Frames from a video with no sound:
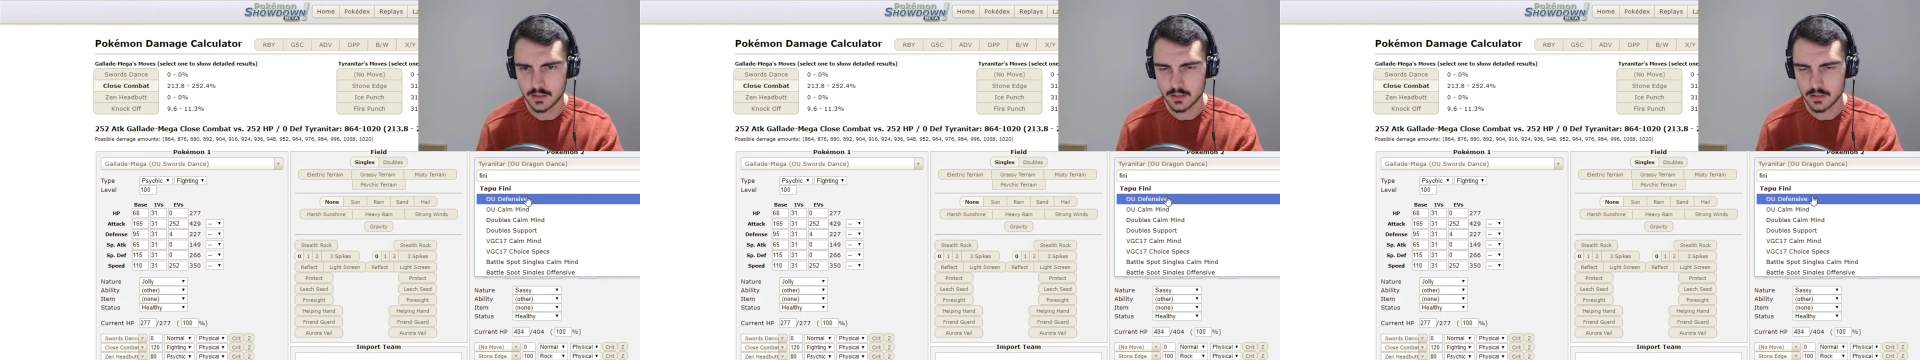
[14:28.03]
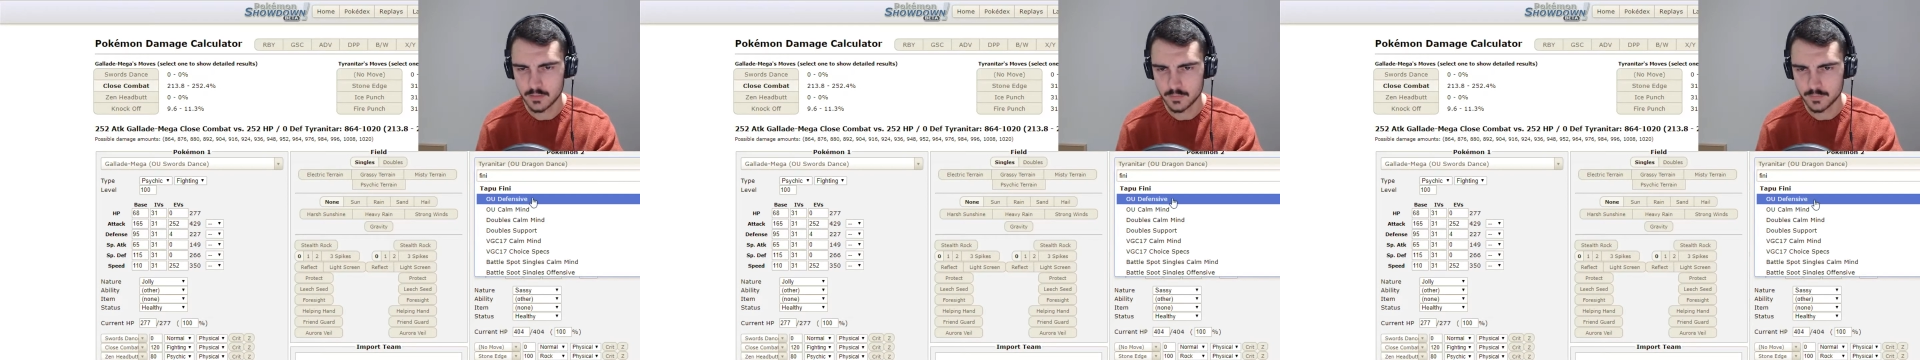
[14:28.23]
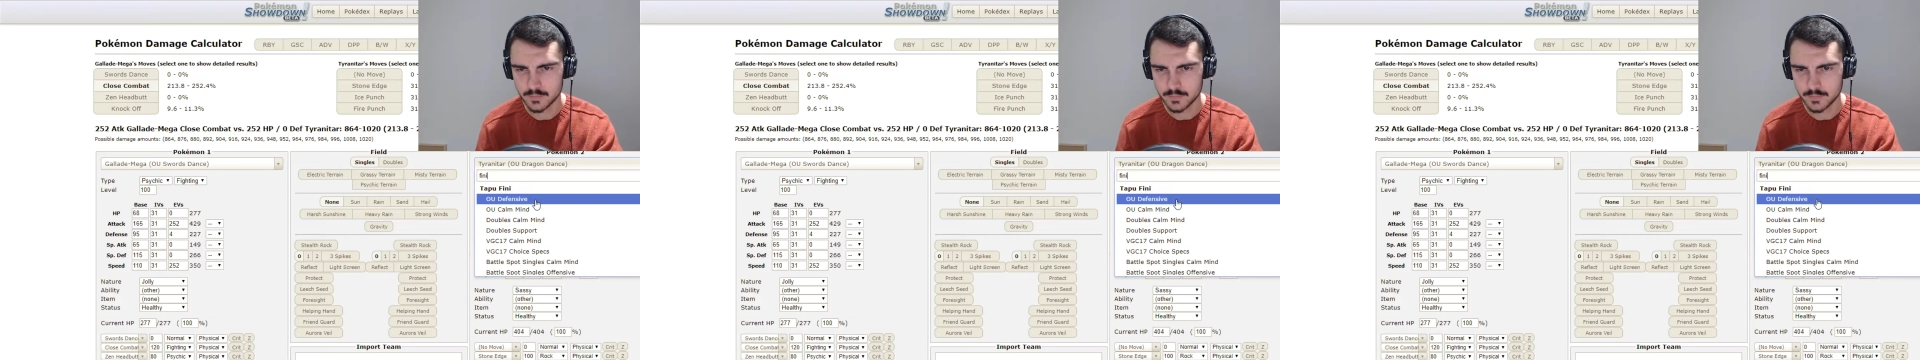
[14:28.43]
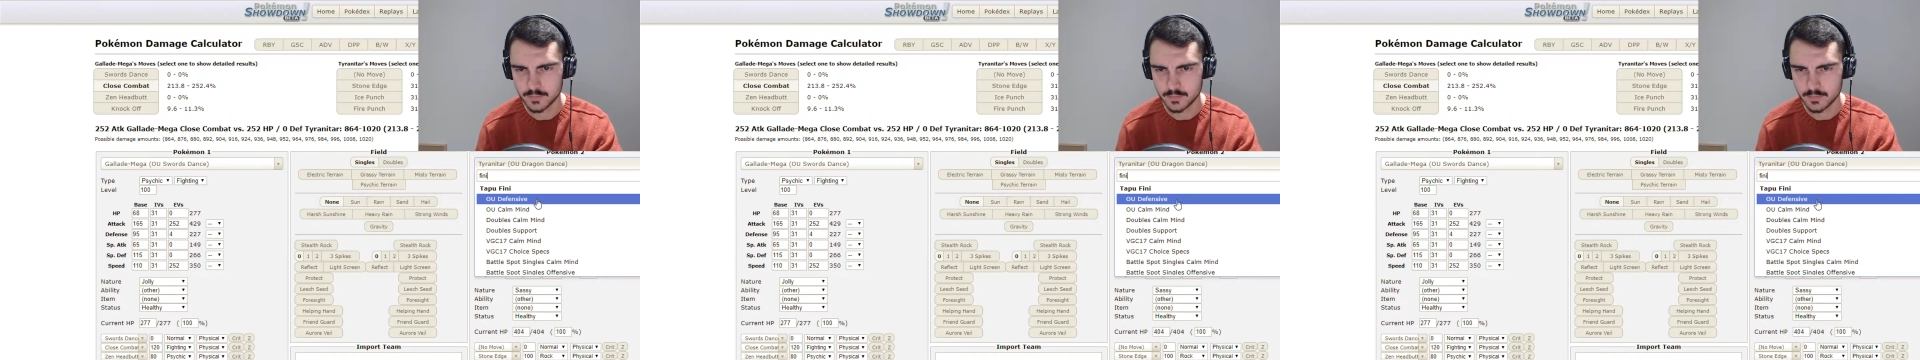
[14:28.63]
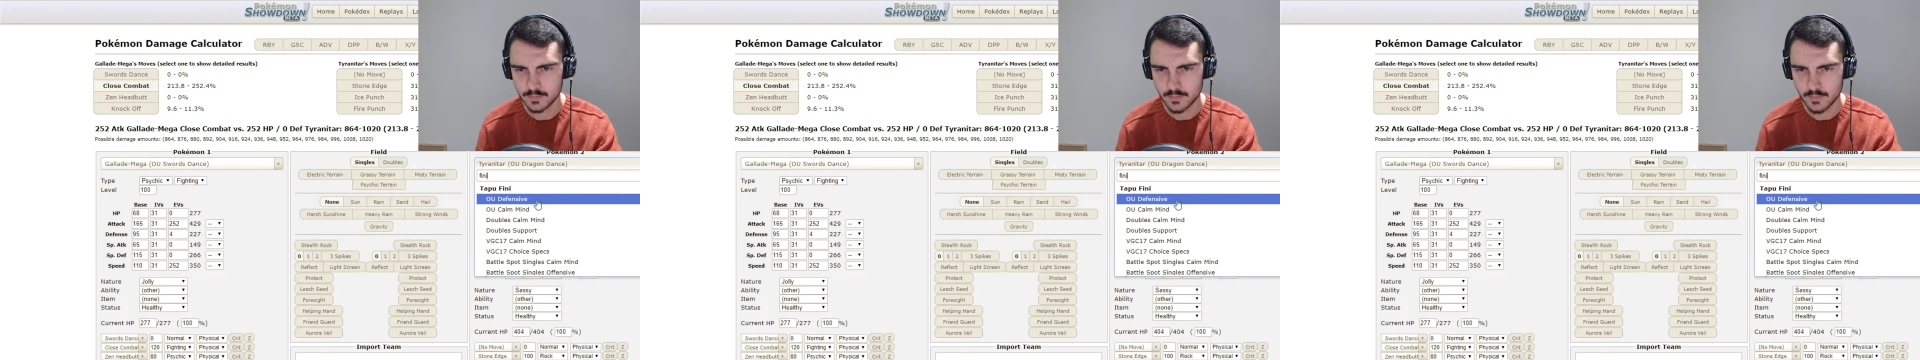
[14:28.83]

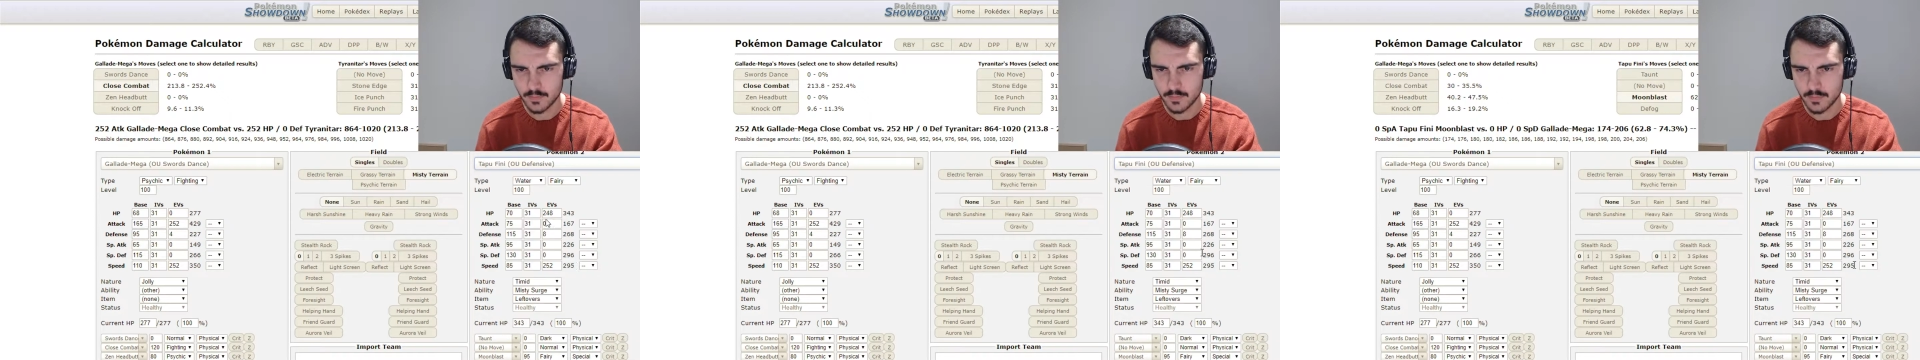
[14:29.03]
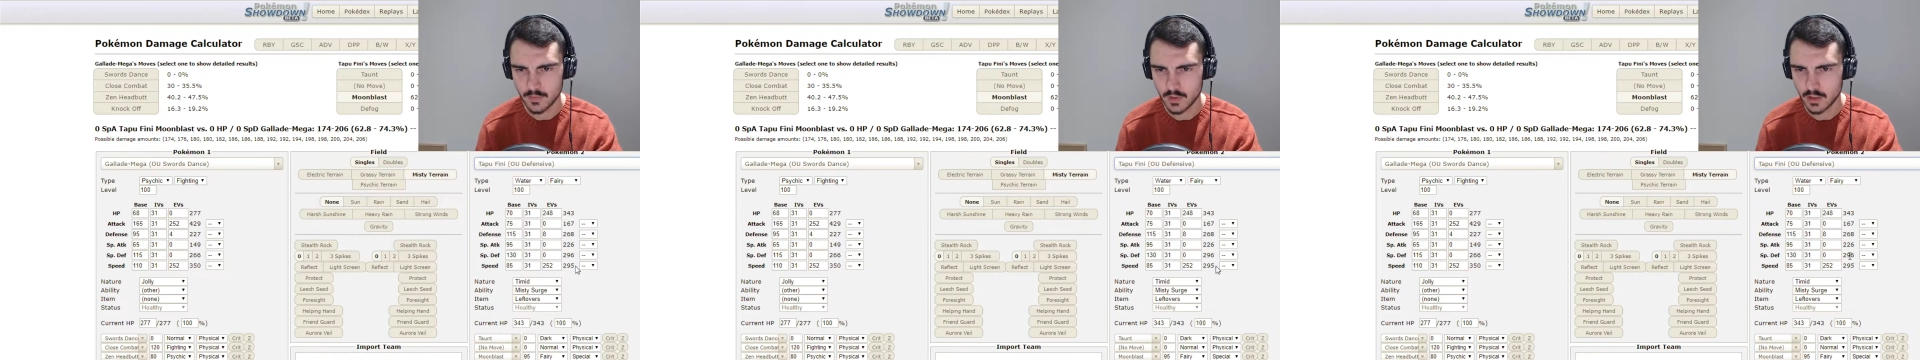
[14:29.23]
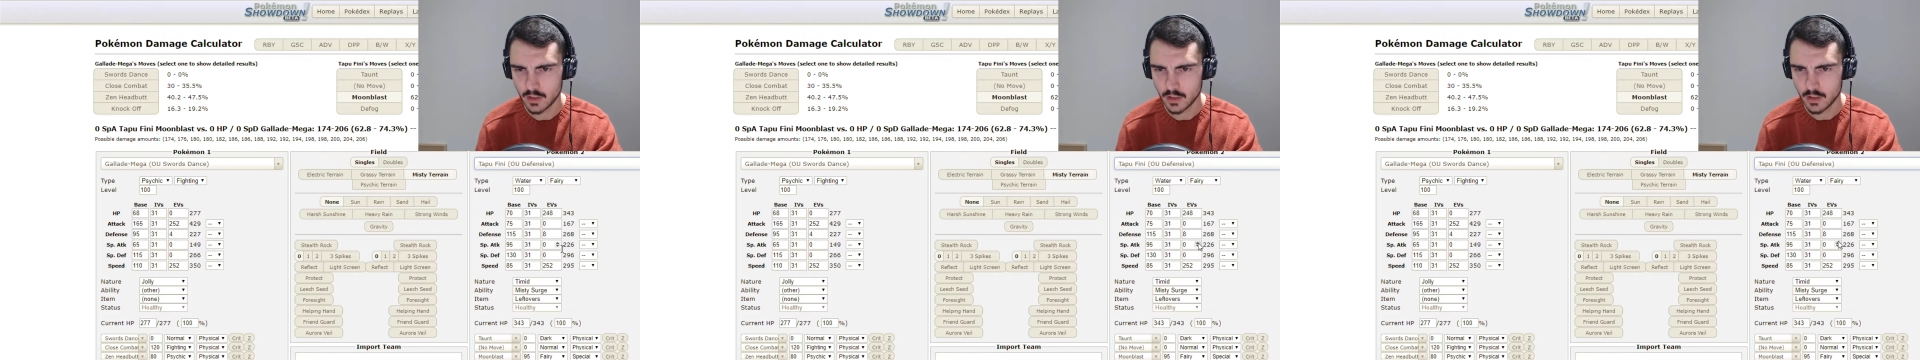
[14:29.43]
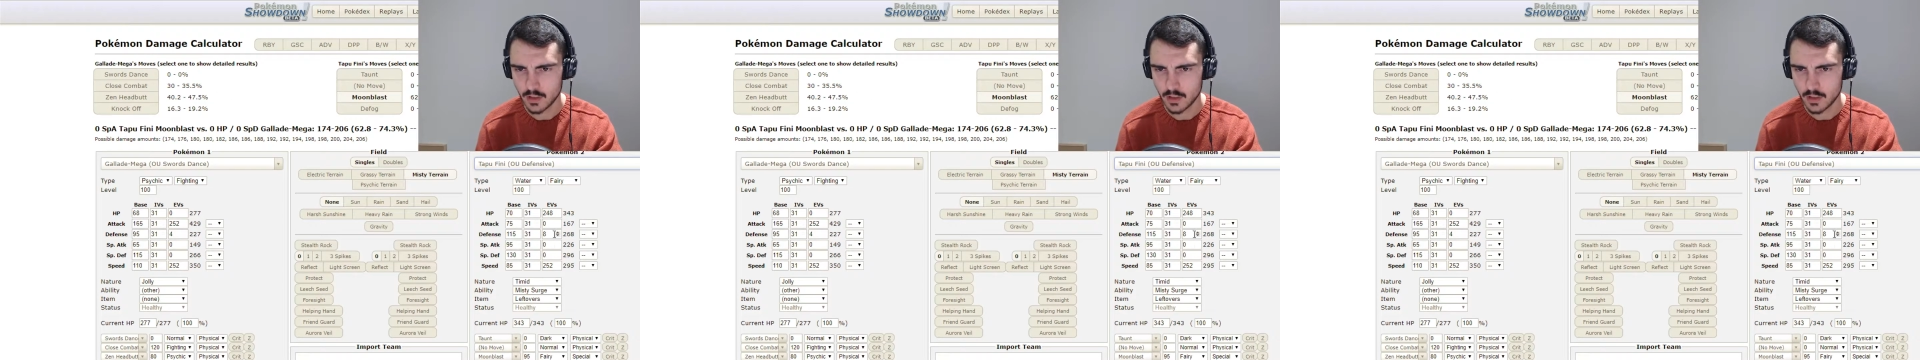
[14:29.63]
No one is speaking in this clip.